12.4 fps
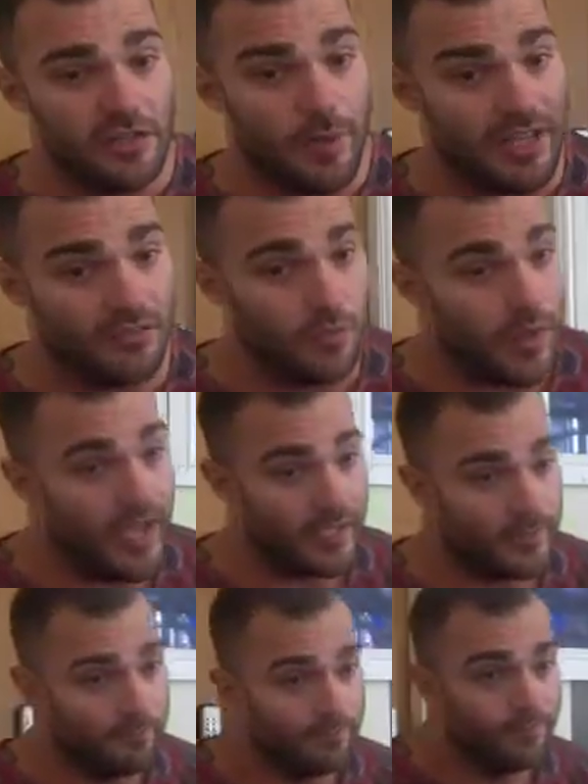your password,
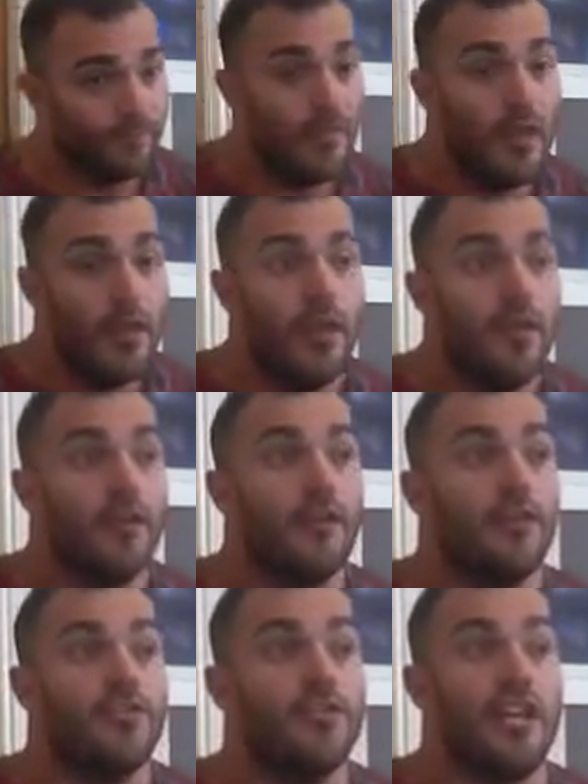
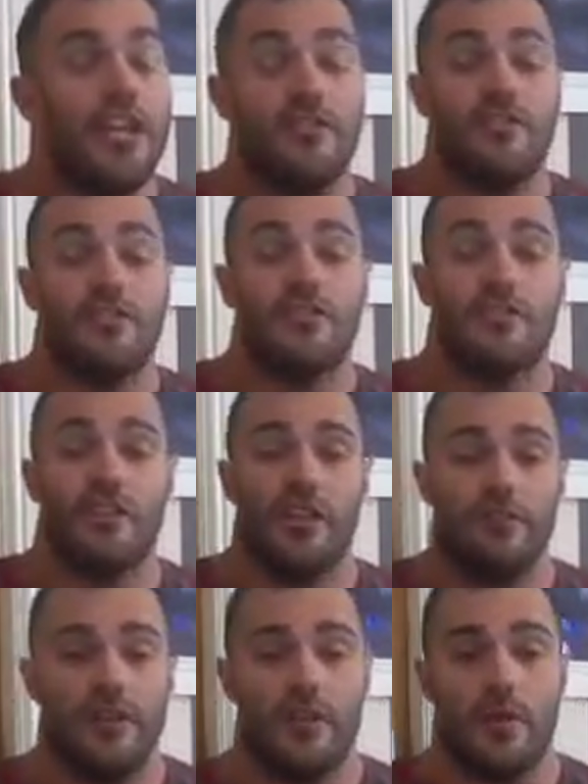change the
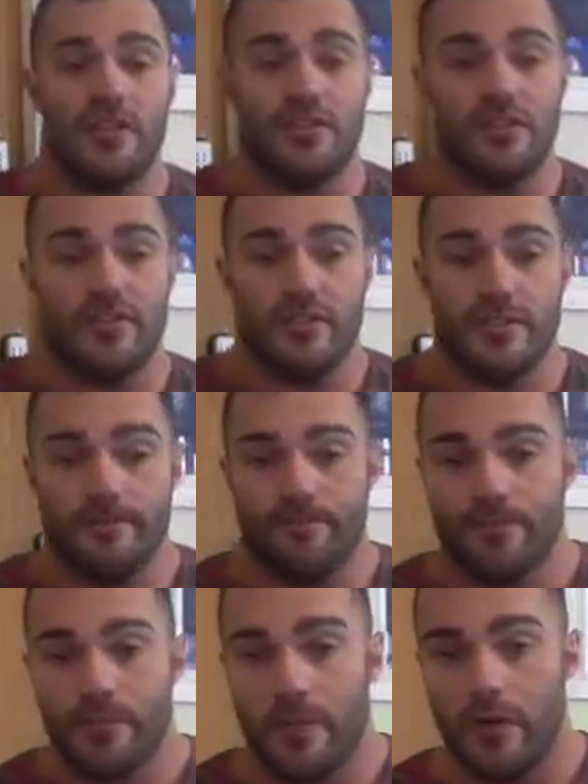security questions.
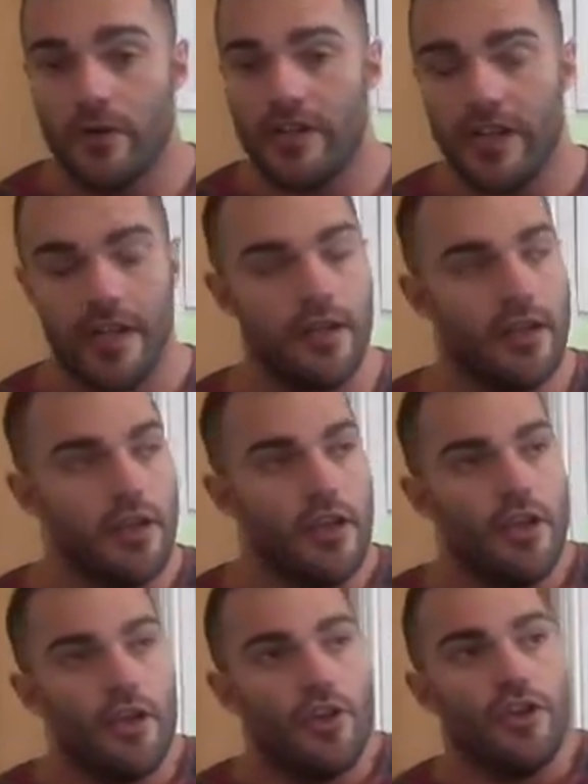Okay?
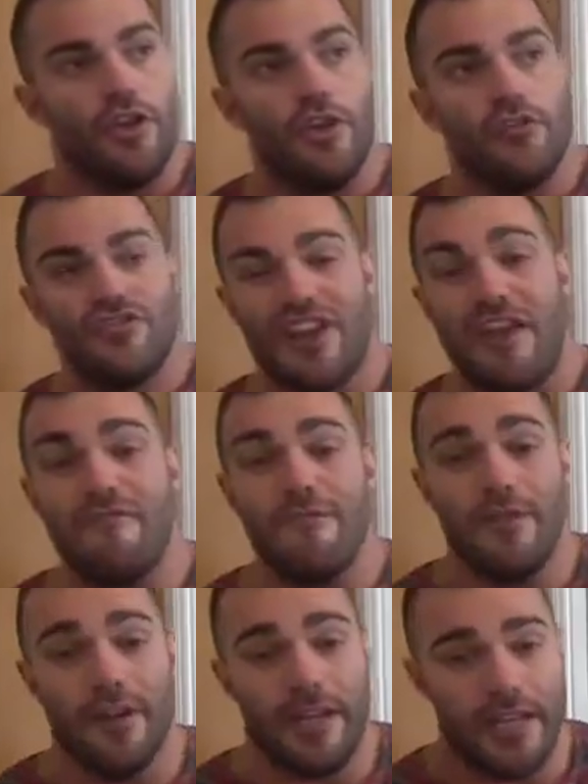You
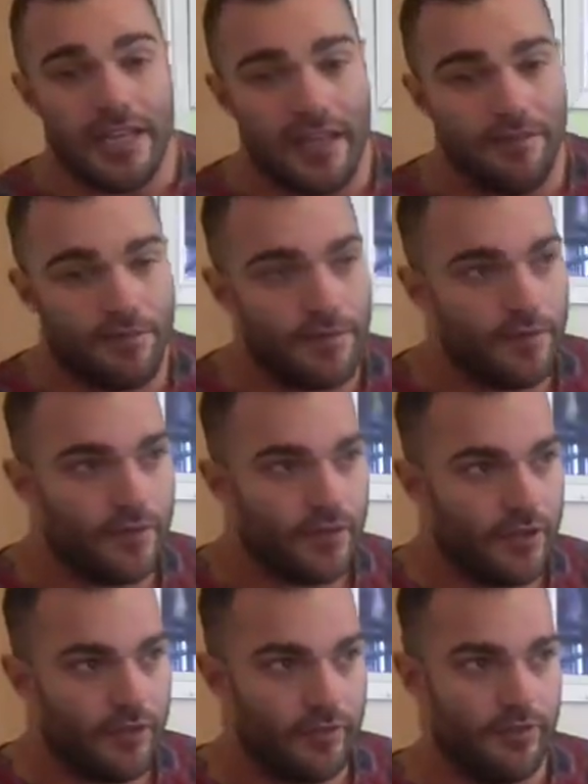generally, if
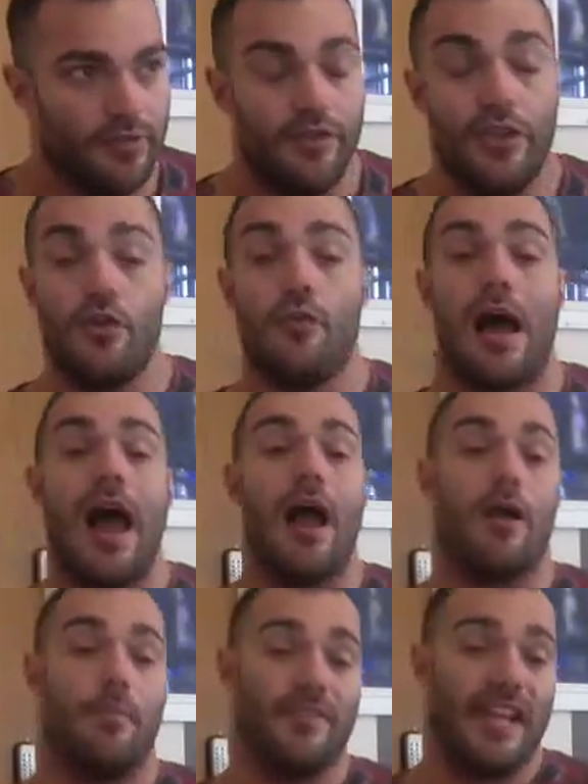you
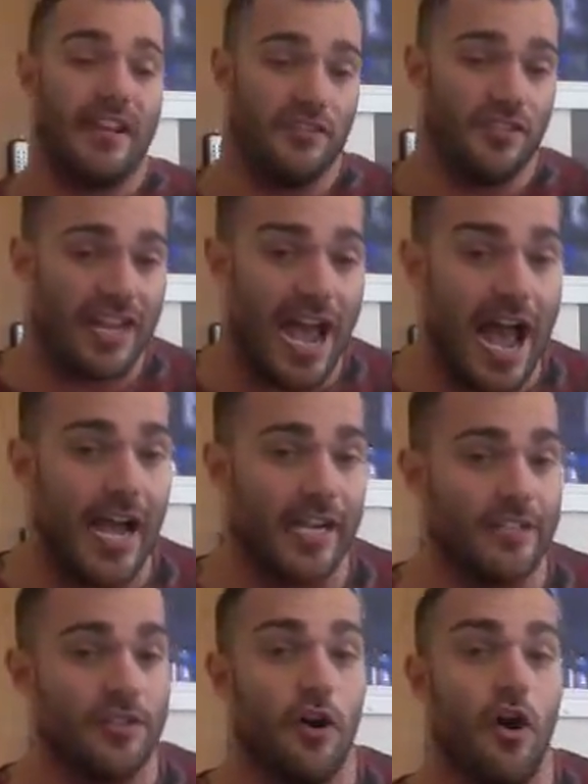are a potential
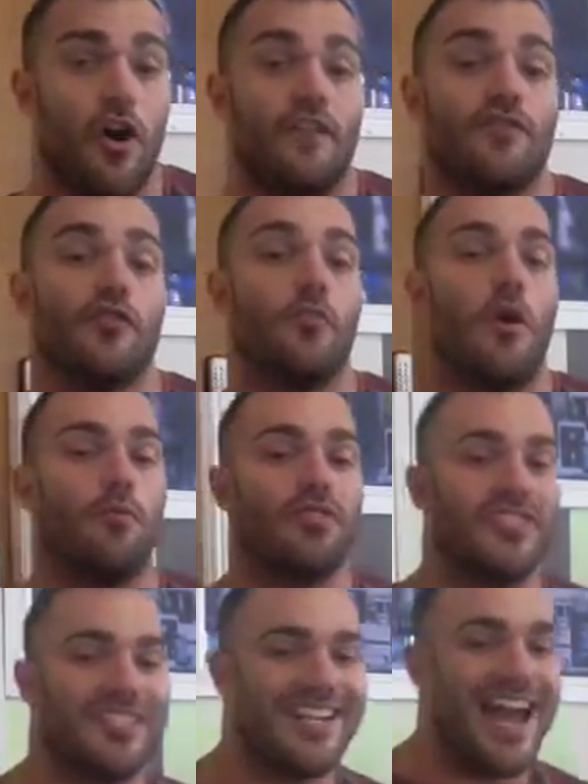target, or if someone
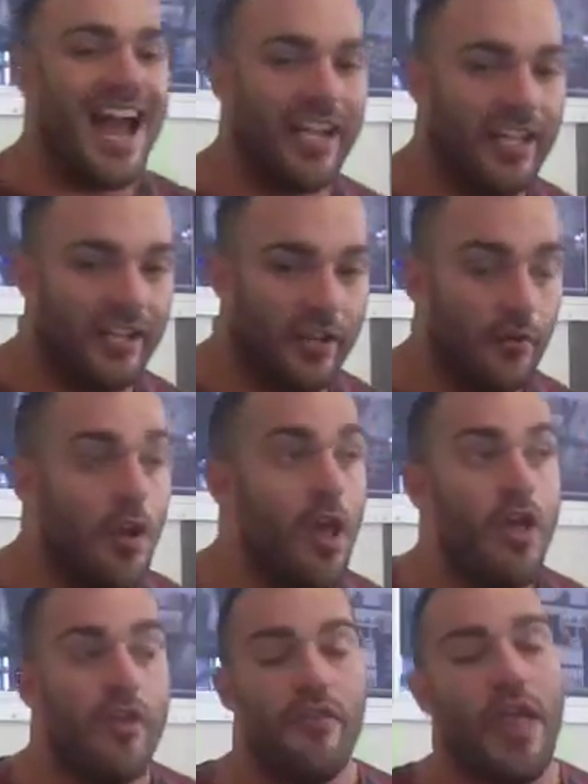was to target you,
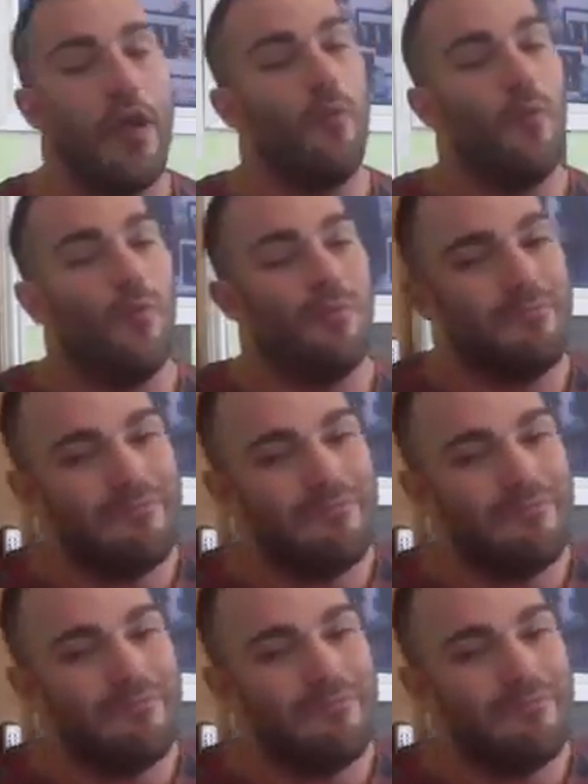they're